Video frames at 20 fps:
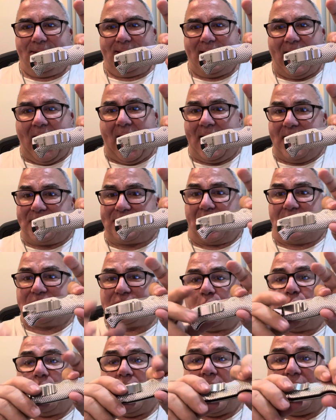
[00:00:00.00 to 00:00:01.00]
And it does
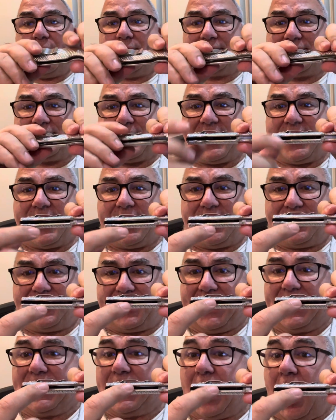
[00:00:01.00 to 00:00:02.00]
away with
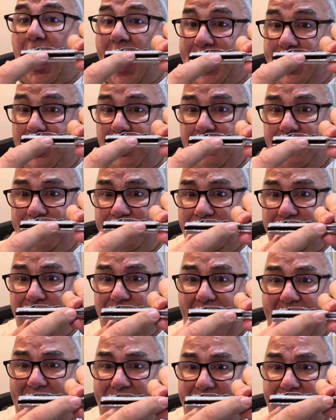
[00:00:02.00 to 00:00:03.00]
the liner,
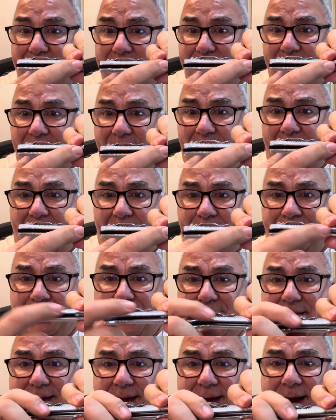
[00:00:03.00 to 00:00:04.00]
right?
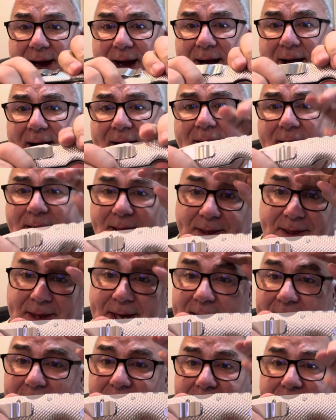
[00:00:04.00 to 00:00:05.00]

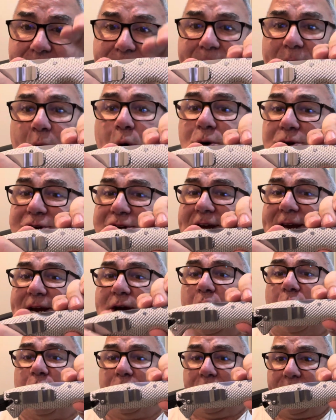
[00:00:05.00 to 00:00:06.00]
The OG
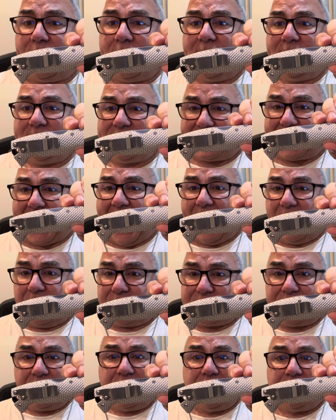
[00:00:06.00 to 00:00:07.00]
Goat
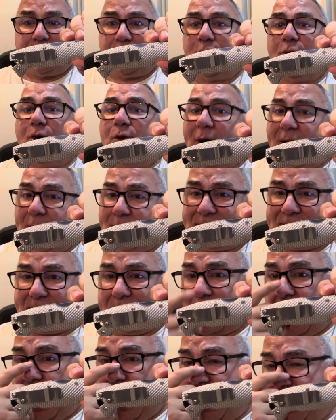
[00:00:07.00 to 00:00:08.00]
scales do away with the
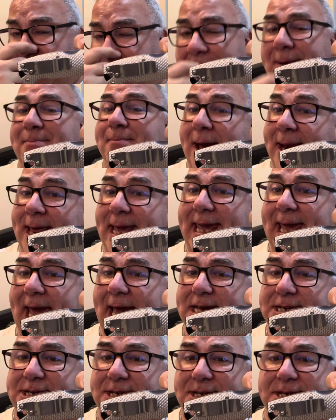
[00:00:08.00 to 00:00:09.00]
liner in many
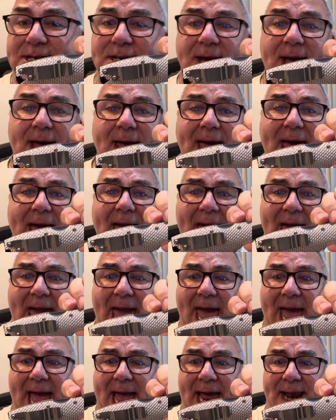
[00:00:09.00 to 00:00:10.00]
cases,
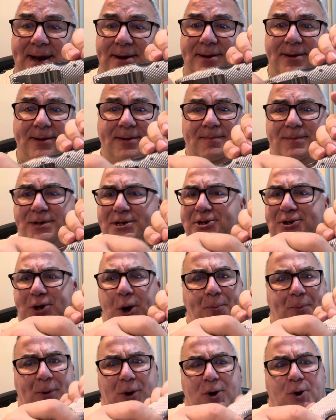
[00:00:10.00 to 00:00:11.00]
and
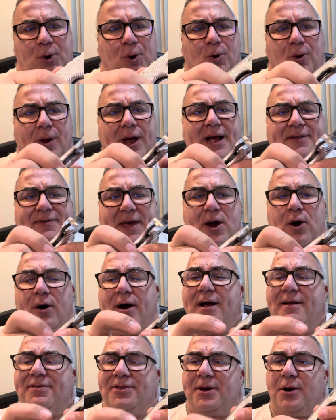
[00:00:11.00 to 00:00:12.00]
super cool.
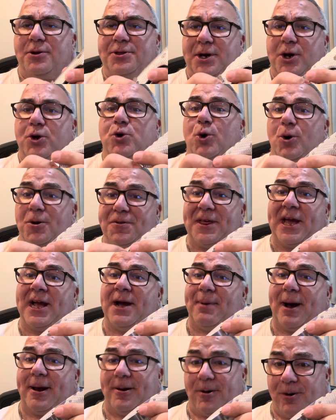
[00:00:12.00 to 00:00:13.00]
The cool thing
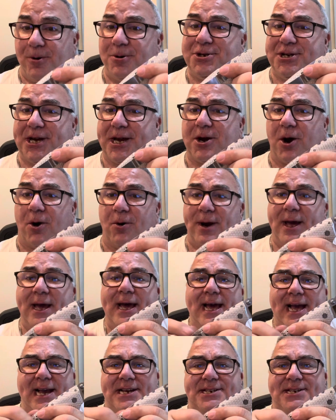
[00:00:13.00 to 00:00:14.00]
about OG Goat is